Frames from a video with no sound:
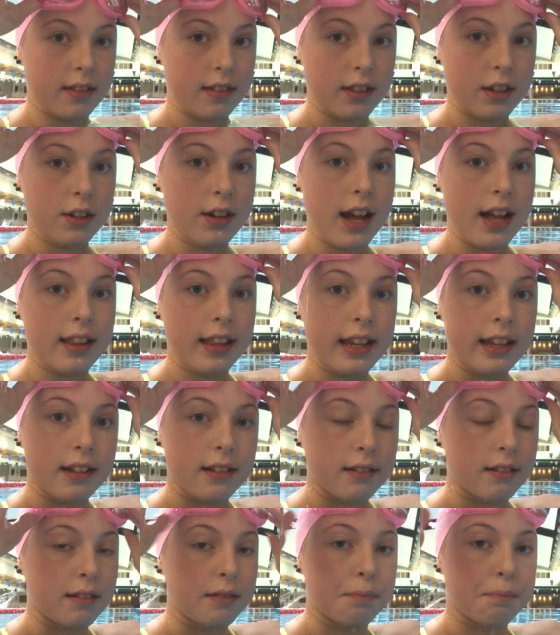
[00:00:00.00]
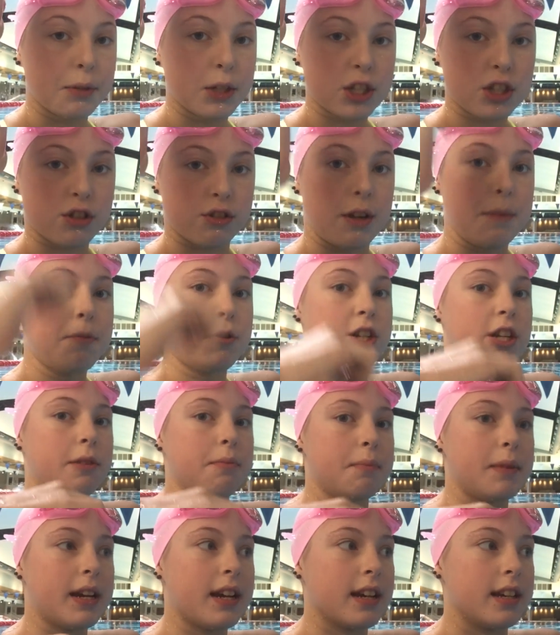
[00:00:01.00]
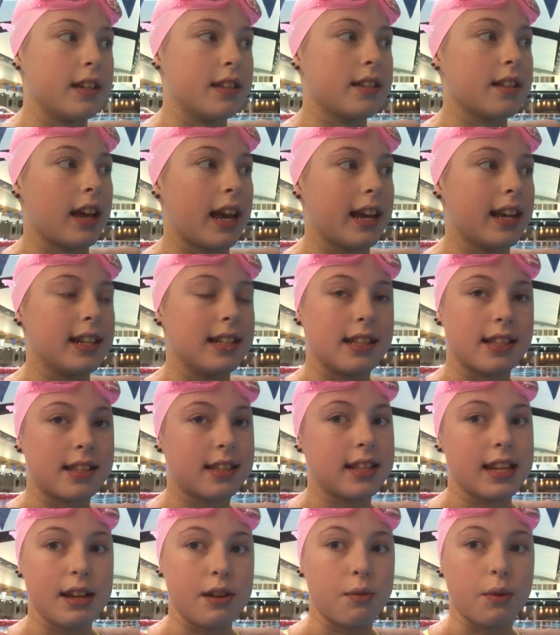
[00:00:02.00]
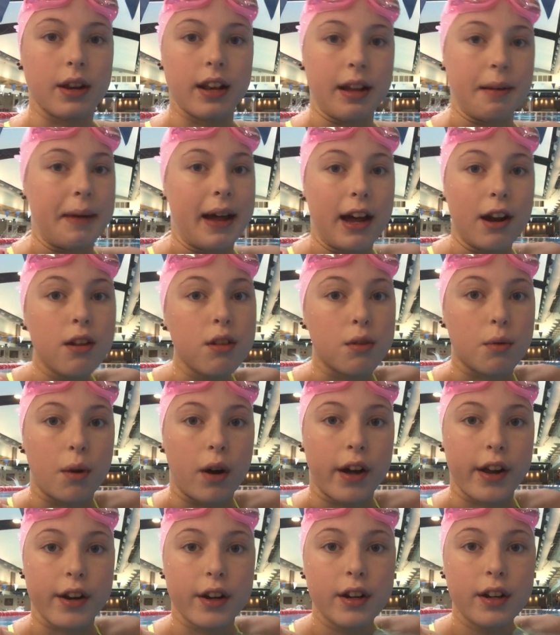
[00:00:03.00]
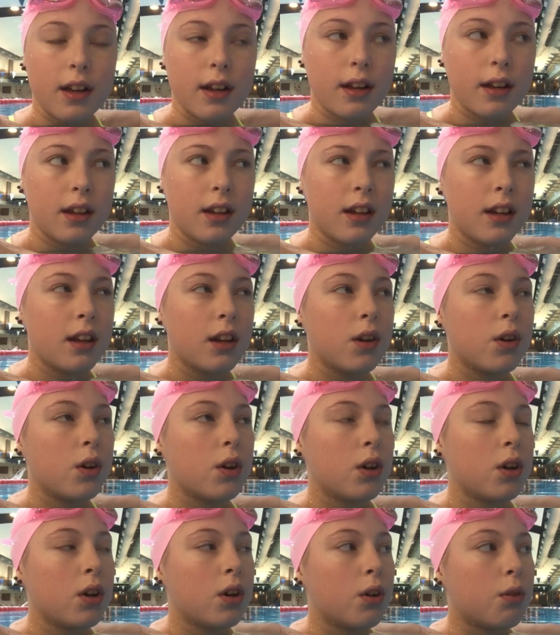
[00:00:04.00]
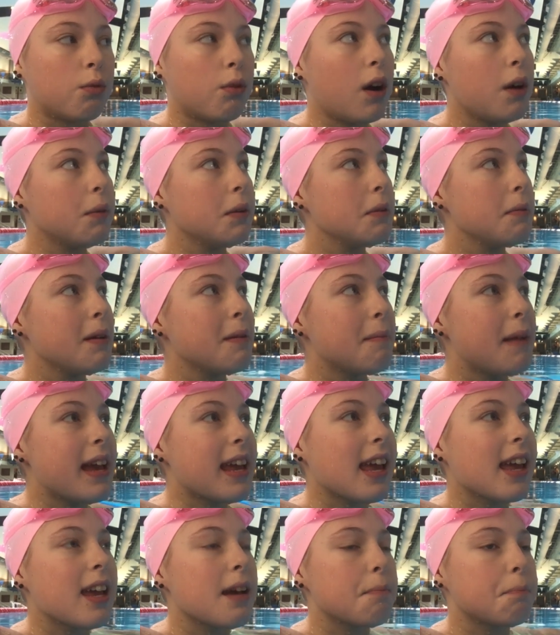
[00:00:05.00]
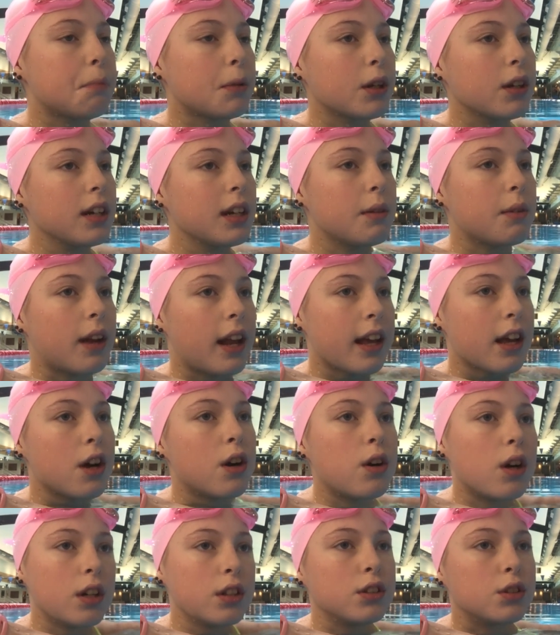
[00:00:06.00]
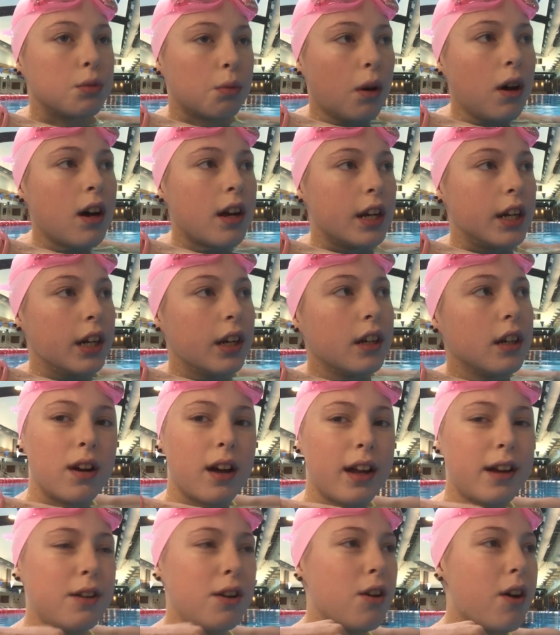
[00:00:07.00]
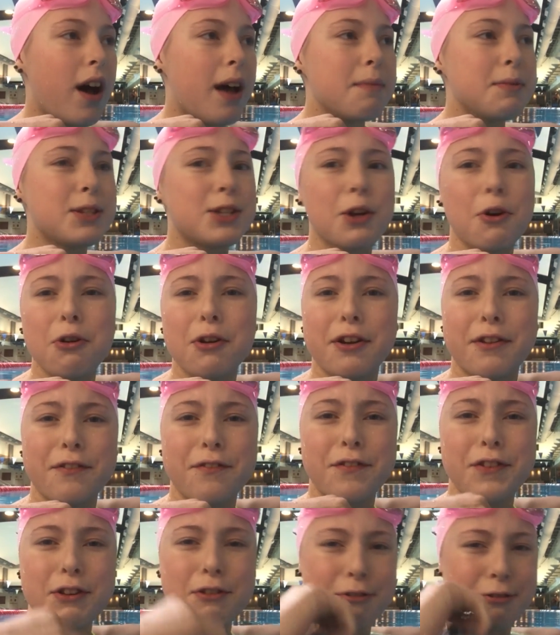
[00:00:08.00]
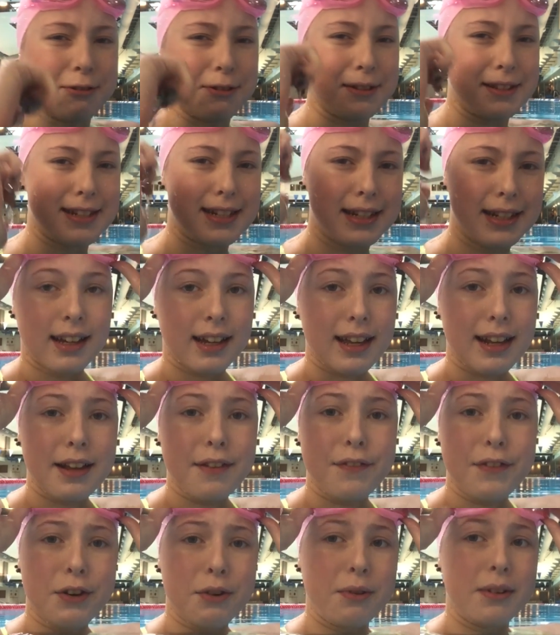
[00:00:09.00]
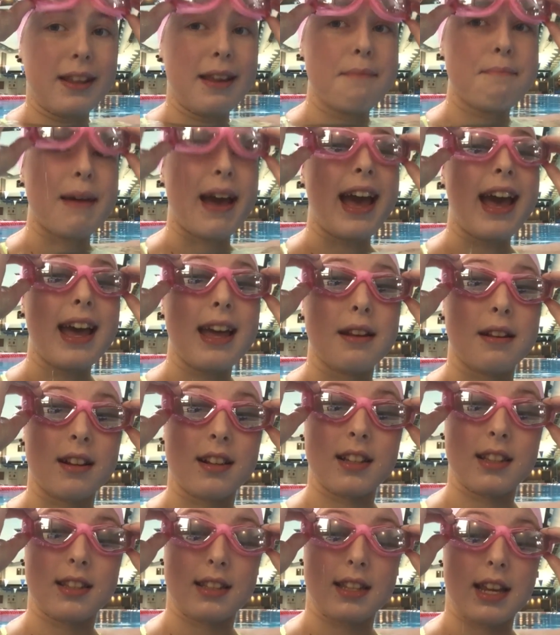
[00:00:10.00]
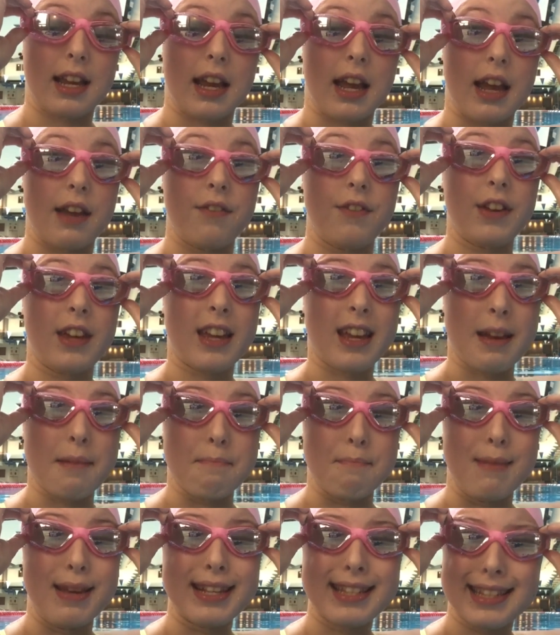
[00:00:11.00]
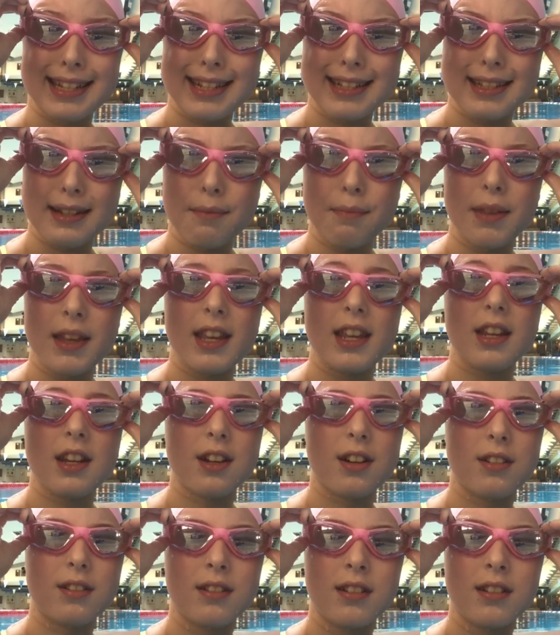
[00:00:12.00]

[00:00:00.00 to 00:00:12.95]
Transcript: They're not like prescription because I can see when I'm out of the water. What would be making it blurry when I go underwater? I don't know, I'm so confused. And I feel really bad, because like I feel like I'm missing something, you know?